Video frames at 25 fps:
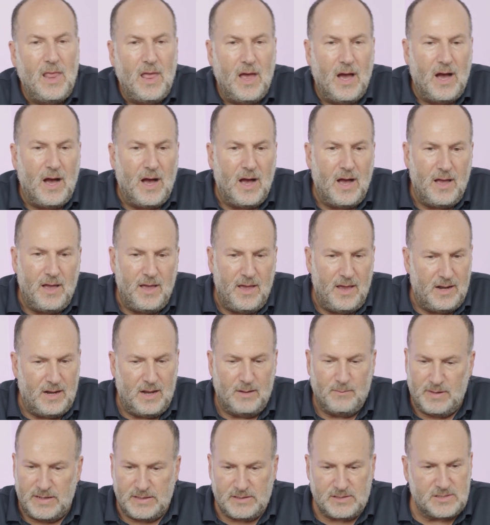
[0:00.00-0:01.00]
And
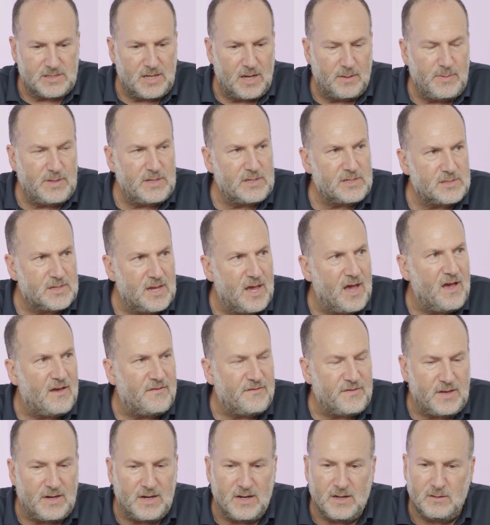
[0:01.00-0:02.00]
I'm like, send me the
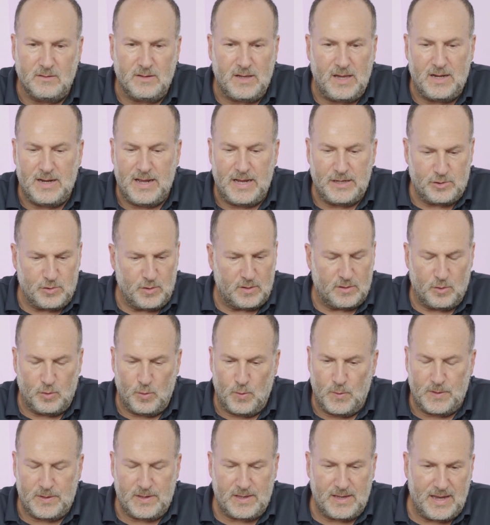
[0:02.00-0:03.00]
stuff, you know. And I took a
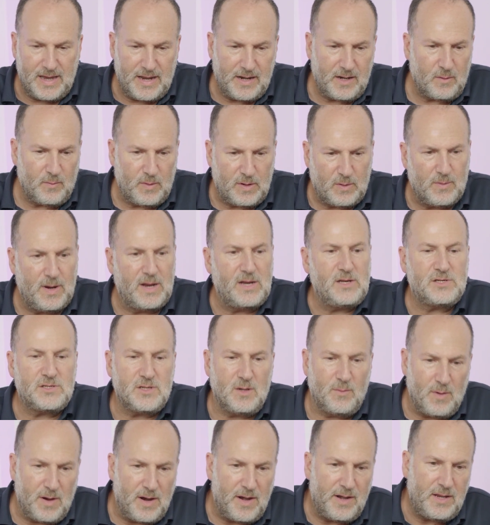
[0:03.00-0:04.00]
look at it. We raised
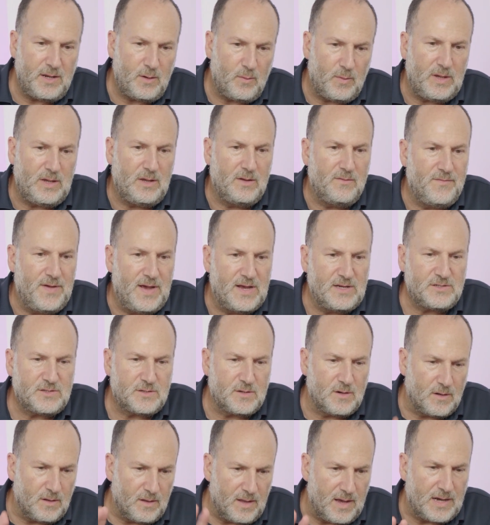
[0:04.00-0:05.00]
some money. We
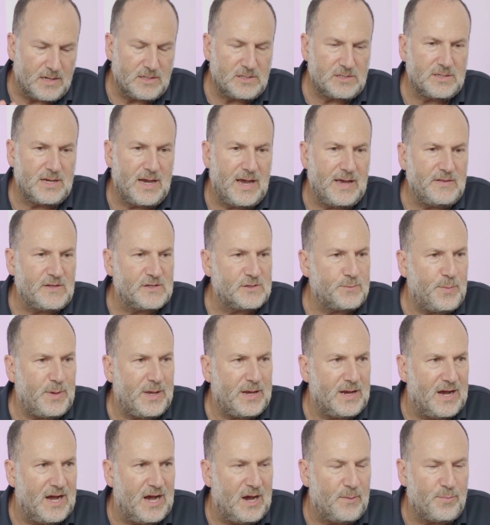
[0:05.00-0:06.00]
invested alongside this
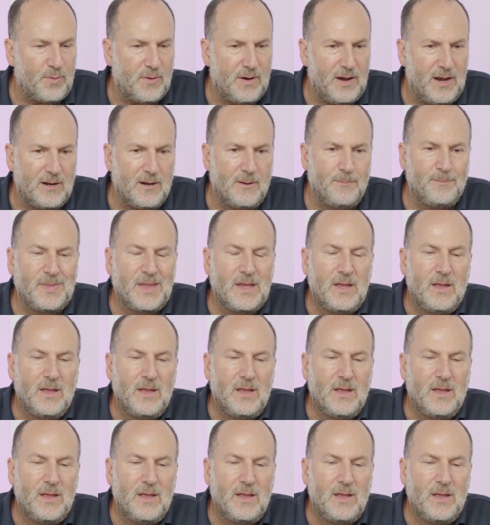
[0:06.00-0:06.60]
big operator.